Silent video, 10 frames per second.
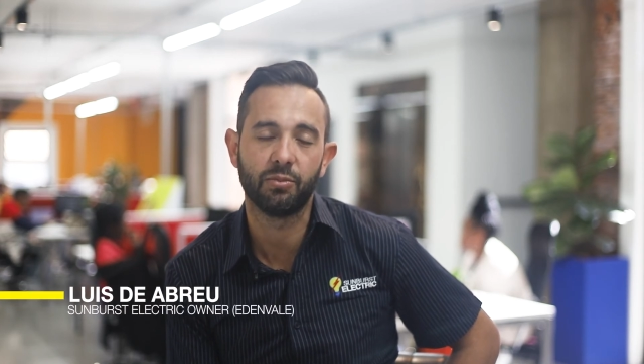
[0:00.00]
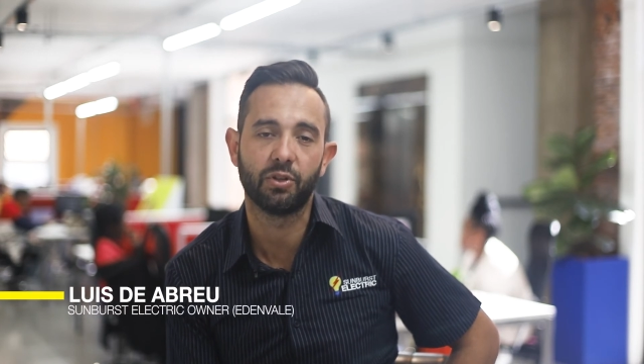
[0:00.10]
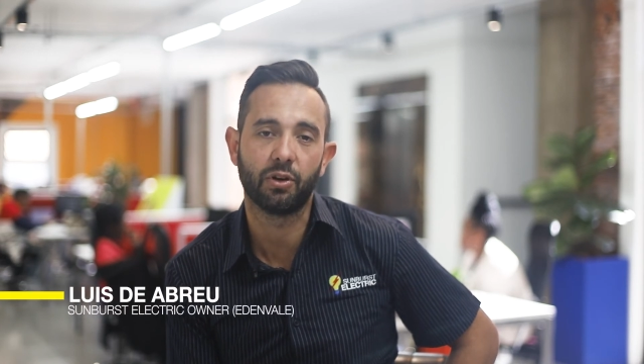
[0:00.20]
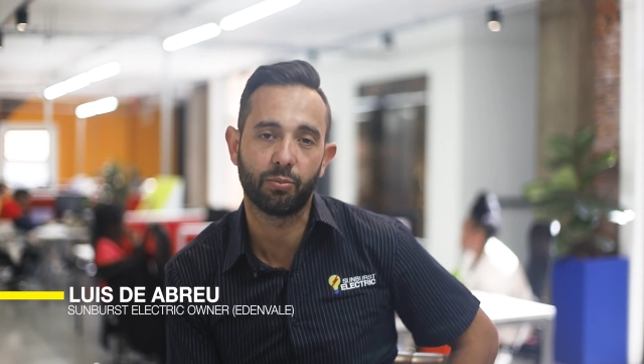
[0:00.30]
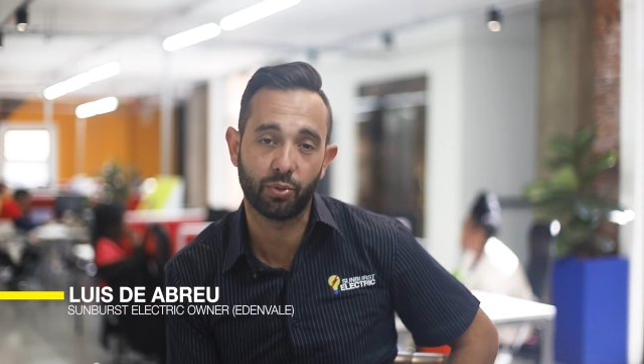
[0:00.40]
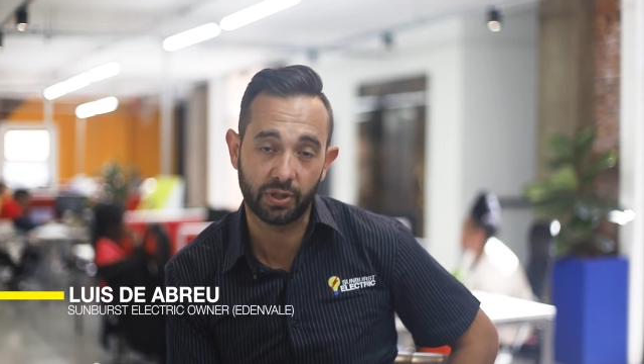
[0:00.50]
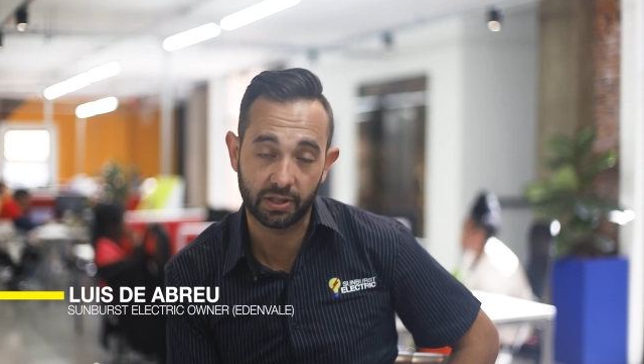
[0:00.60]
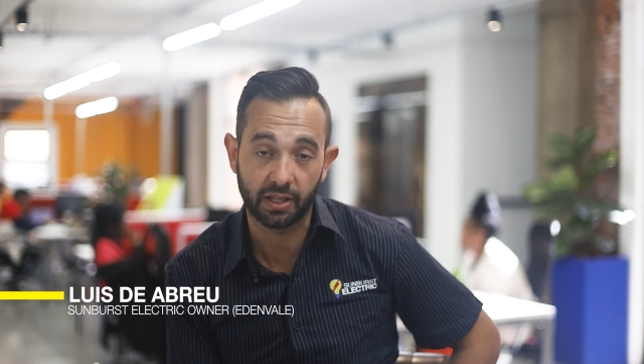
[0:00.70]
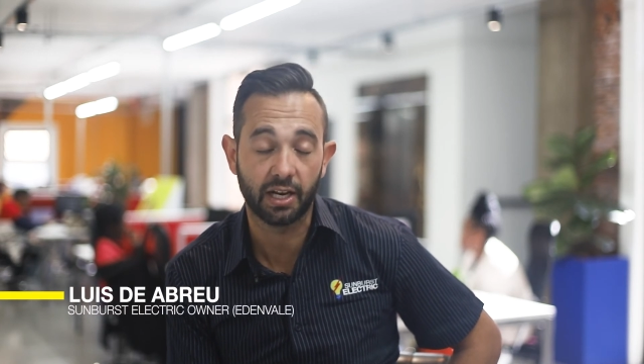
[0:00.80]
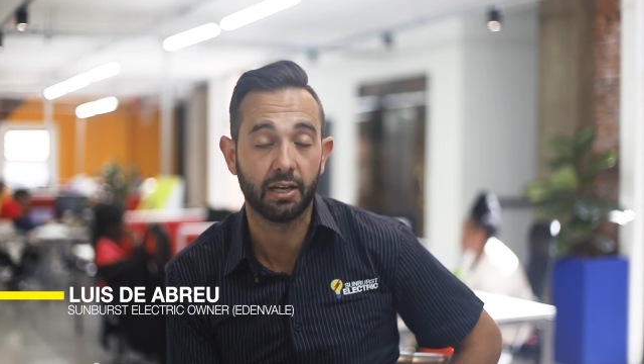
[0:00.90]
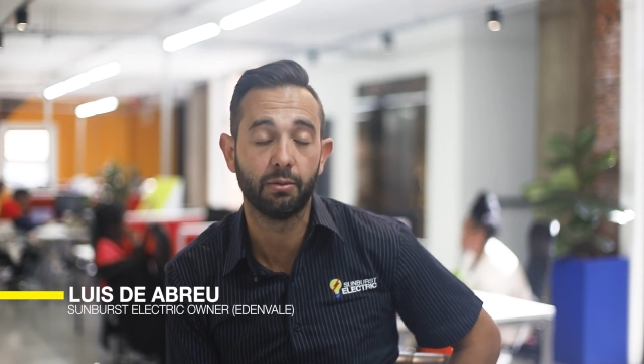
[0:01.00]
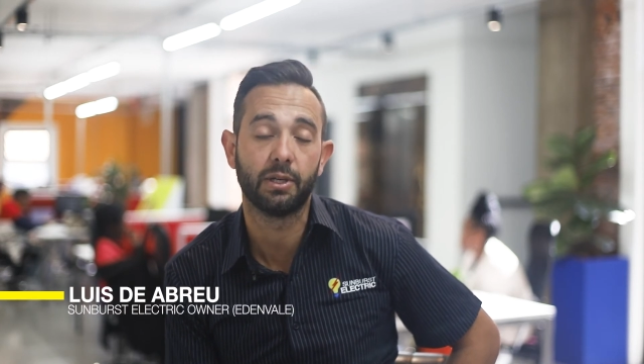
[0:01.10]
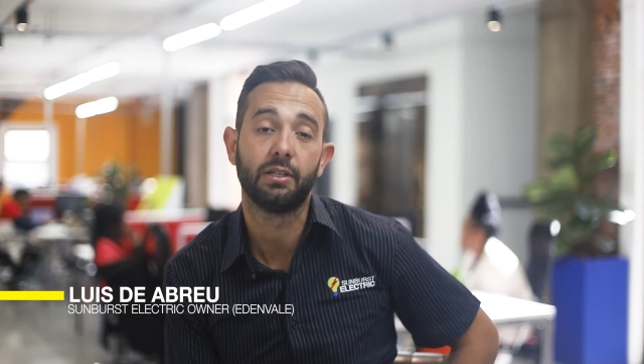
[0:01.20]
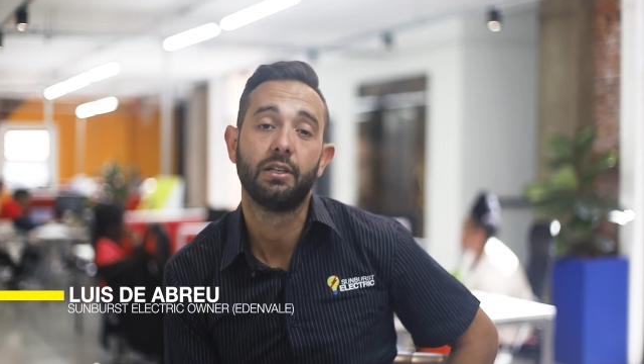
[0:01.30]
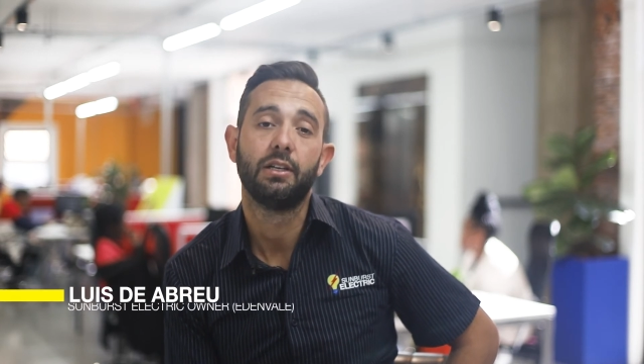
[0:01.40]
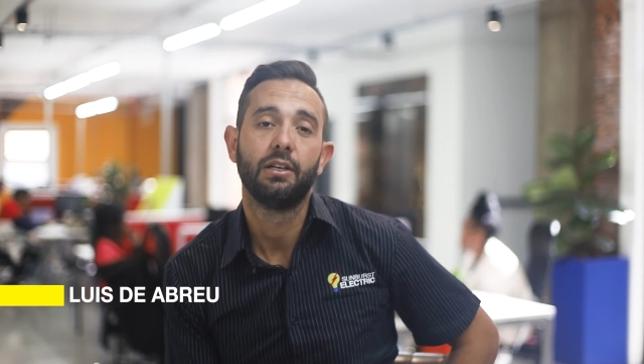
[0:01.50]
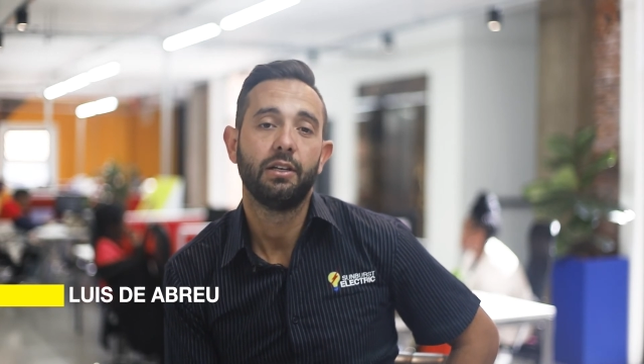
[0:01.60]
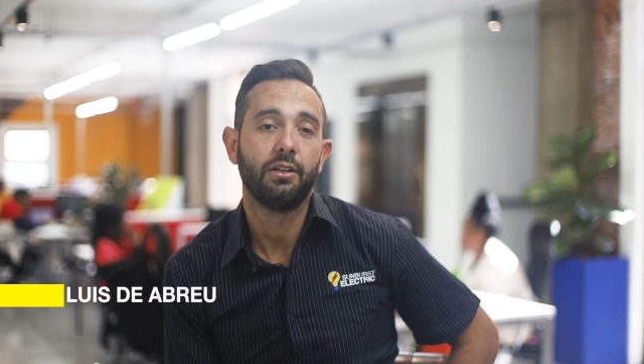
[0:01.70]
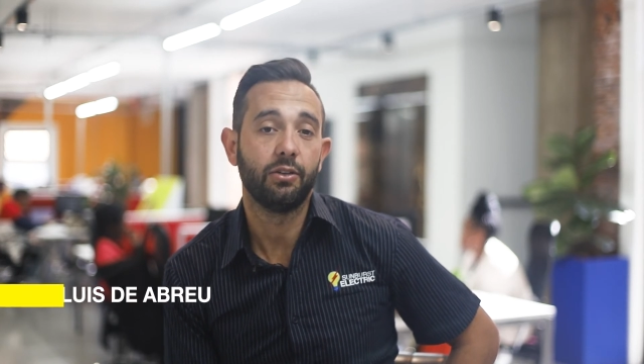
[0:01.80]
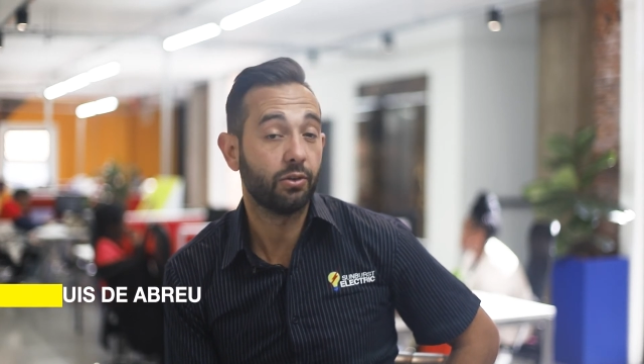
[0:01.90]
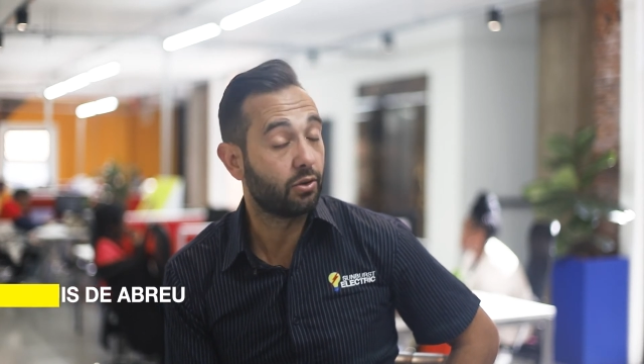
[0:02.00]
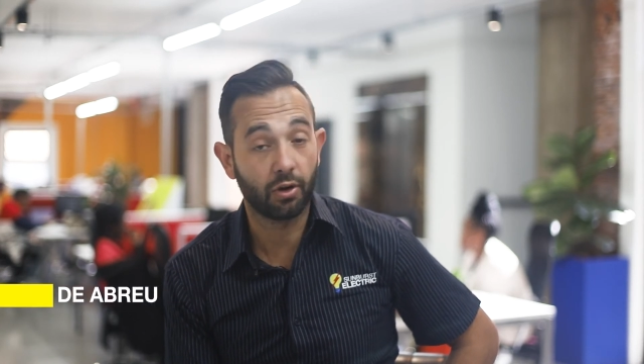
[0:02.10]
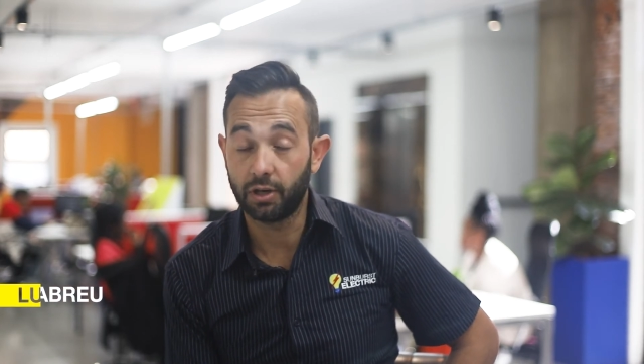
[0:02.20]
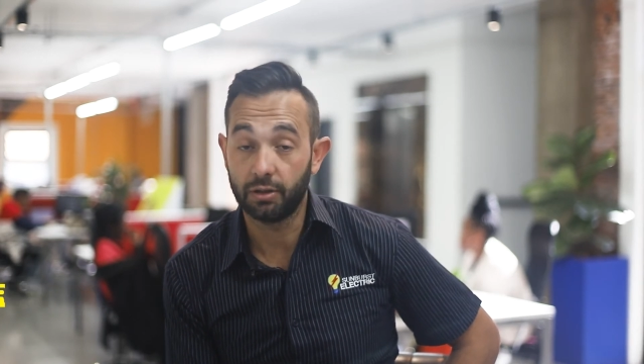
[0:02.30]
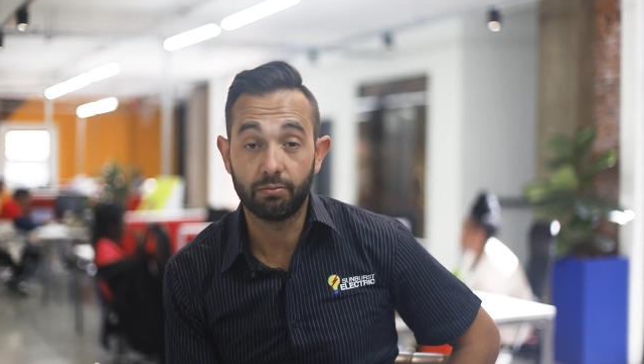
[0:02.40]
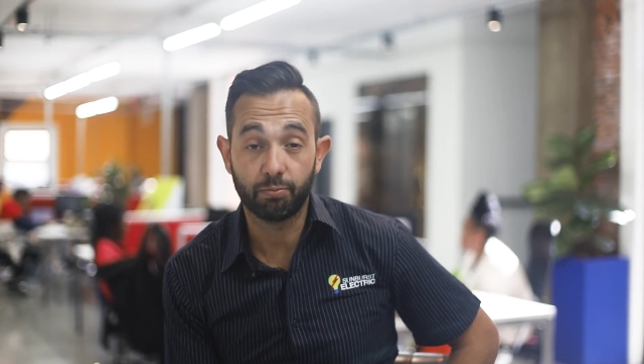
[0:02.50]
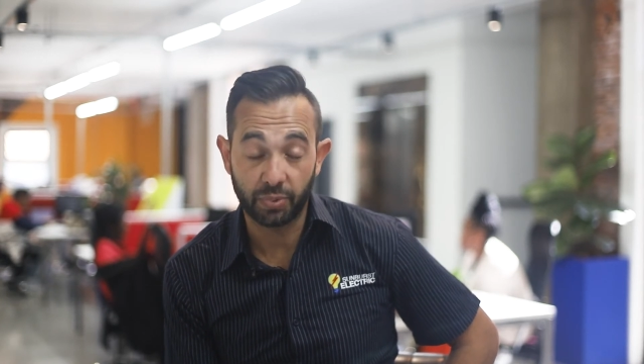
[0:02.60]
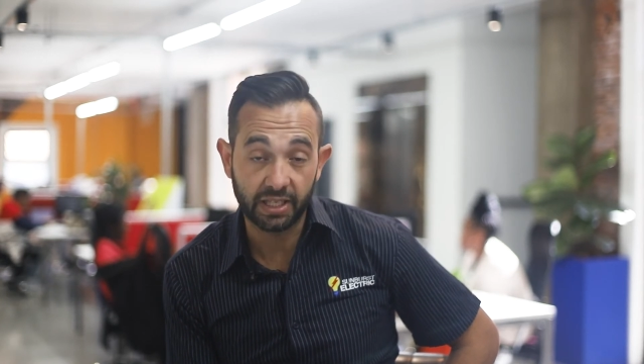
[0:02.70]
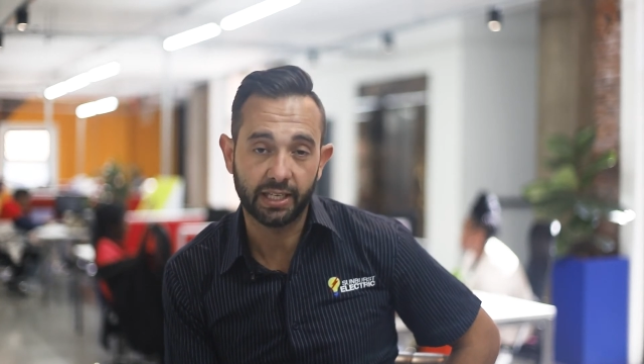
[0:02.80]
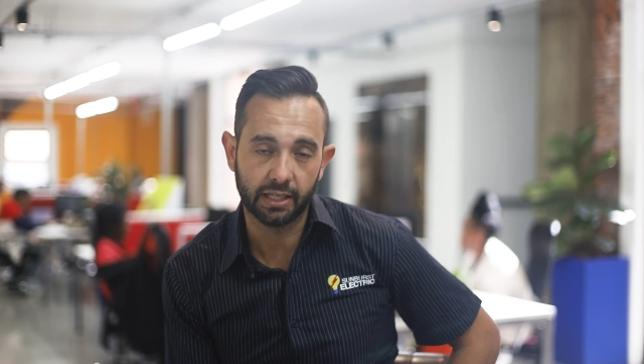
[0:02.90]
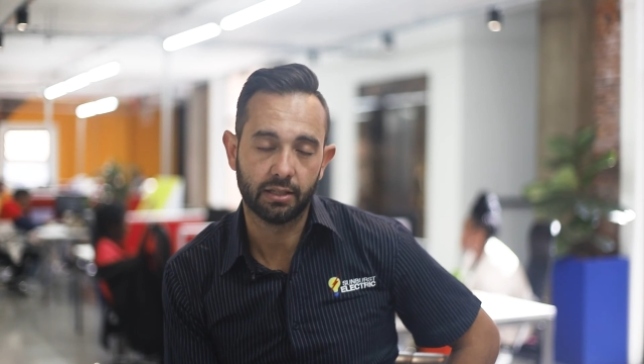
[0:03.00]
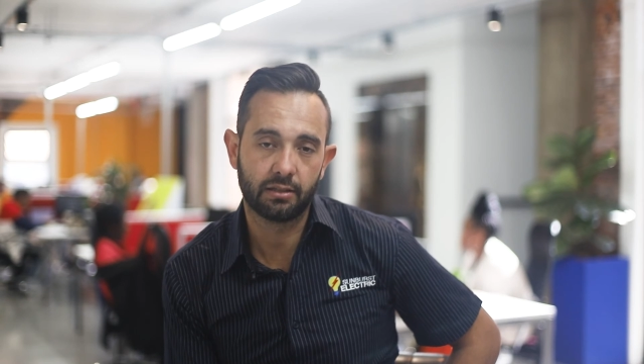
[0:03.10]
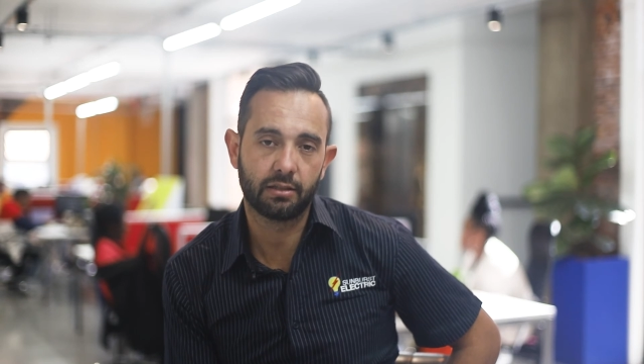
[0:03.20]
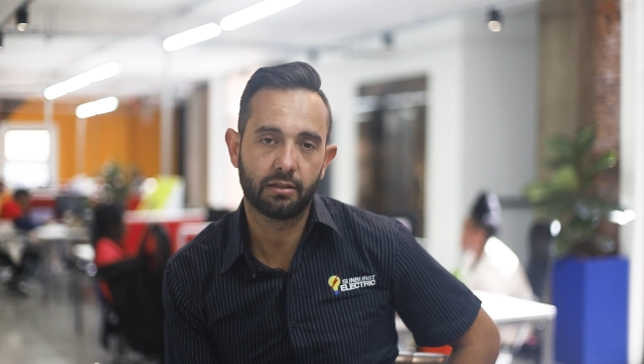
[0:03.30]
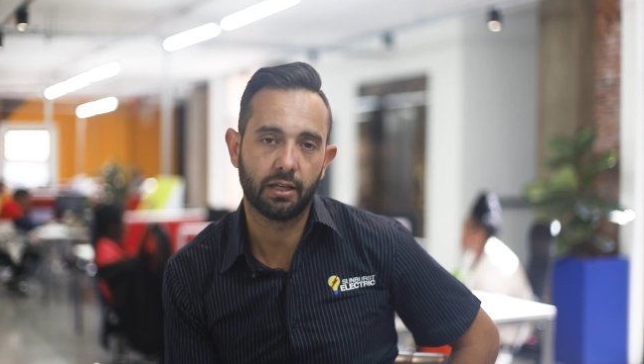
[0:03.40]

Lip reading: you got to put in the labor, you got to be in it.